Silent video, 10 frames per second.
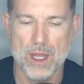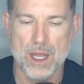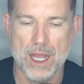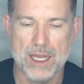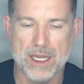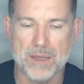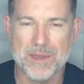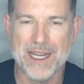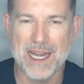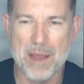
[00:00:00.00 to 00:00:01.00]
I ended up
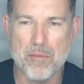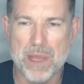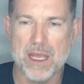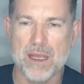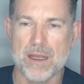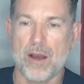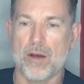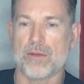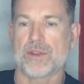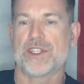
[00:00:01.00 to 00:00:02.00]
getting a B.
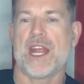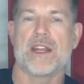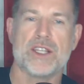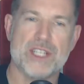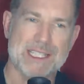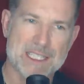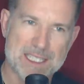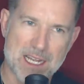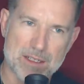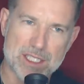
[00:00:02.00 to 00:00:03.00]
Oh, Shannon, check this
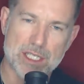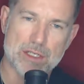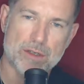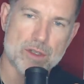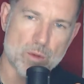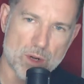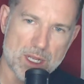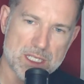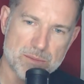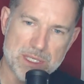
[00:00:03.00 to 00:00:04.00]
out. Tell your
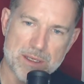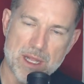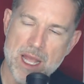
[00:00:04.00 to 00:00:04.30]
husband